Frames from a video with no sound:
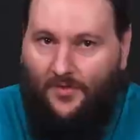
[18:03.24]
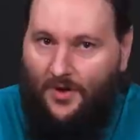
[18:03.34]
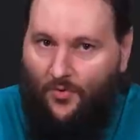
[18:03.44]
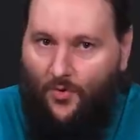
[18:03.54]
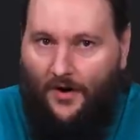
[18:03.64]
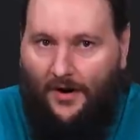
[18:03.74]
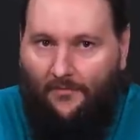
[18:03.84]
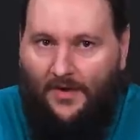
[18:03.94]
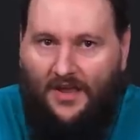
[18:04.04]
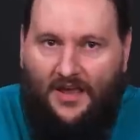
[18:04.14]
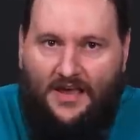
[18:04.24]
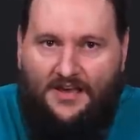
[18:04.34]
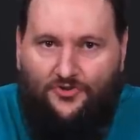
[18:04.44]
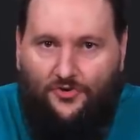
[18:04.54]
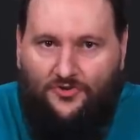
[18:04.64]
Number one,
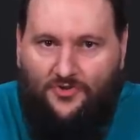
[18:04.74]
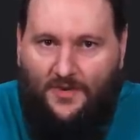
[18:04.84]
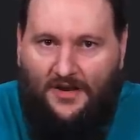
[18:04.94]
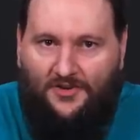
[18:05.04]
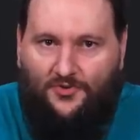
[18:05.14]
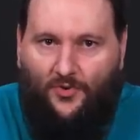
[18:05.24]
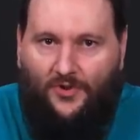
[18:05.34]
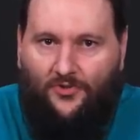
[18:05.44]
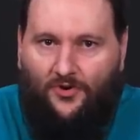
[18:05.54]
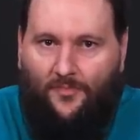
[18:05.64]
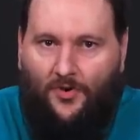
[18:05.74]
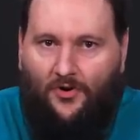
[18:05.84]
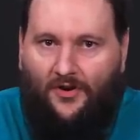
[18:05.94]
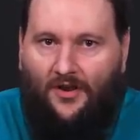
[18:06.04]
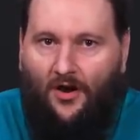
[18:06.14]
introduce mandatory
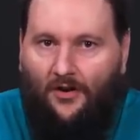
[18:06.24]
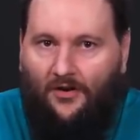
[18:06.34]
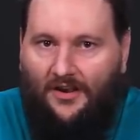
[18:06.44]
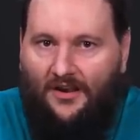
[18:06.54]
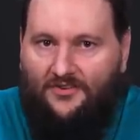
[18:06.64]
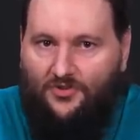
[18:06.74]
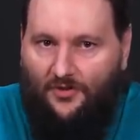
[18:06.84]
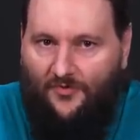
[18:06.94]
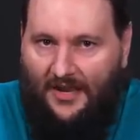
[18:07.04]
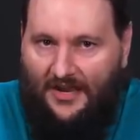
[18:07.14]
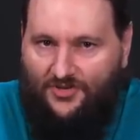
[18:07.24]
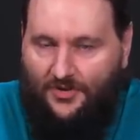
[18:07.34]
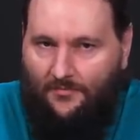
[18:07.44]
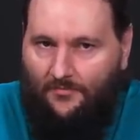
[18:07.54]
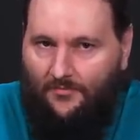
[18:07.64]
third-party auditing and
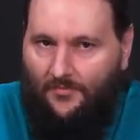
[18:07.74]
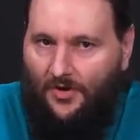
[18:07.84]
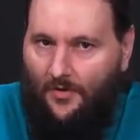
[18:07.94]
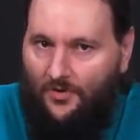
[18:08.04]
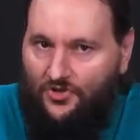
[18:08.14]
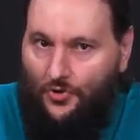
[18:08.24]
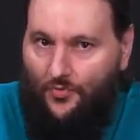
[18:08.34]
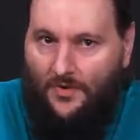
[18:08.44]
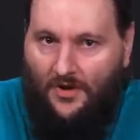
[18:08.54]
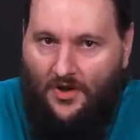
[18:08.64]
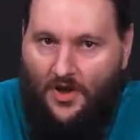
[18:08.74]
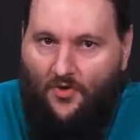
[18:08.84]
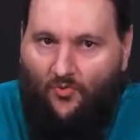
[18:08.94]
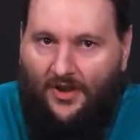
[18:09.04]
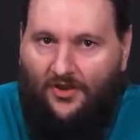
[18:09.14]
certification. Number two,
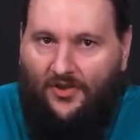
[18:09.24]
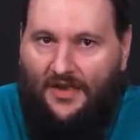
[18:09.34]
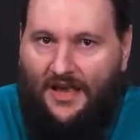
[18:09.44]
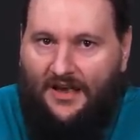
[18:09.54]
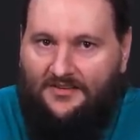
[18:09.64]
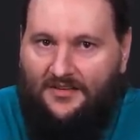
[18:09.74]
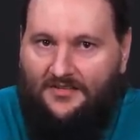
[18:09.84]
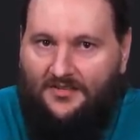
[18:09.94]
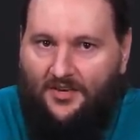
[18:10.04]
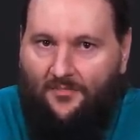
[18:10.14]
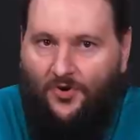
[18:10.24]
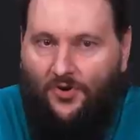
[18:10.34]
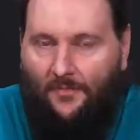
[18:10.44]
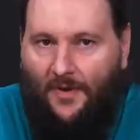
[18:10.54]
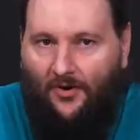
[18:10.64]
regulate access to
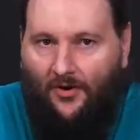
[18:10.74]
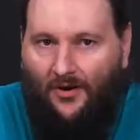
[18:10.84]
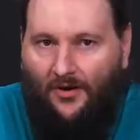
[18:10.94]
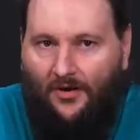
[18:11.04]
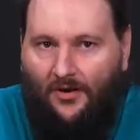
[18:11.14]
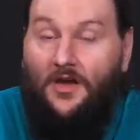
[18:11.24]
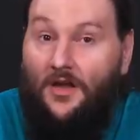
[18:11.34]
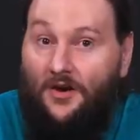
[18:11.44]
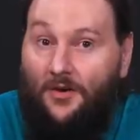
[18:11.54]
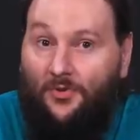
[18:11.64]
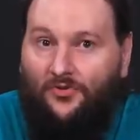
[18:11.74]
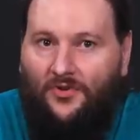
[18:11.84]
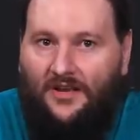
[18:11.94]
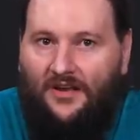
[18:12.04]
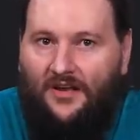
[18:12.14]
computing power. Number
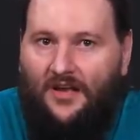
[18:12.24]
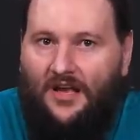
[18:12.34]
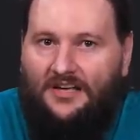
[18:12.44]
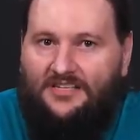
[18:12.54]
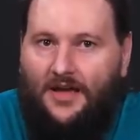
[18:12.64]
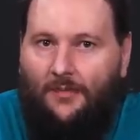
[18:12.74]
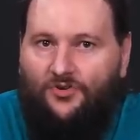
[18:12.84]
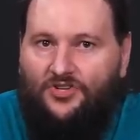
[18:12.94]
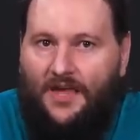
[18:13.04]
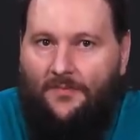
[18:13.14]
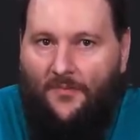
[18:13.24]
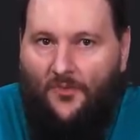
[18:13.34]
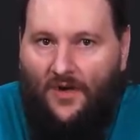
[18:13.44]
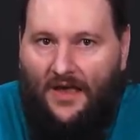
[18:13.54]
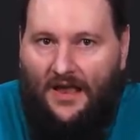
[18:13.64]
three, establish
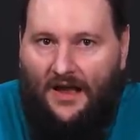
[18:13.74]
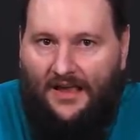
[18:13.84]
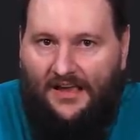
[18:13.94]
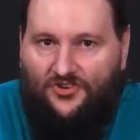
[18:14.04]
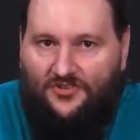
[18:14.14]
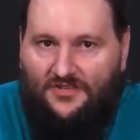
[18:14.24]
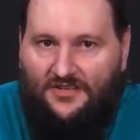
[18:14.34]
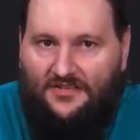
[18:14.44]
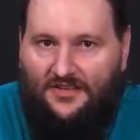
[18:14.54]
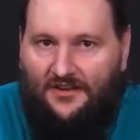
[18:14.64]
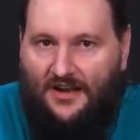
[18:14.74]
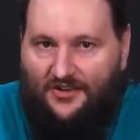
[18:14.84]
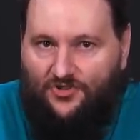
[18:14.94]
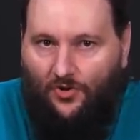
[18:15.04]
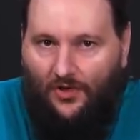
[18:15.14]
capable AI agencies at the
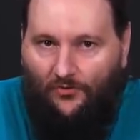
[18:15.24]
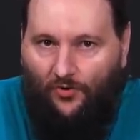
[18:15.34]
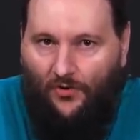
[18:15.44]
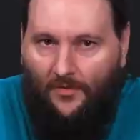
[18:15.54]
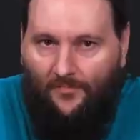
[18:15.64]
national level.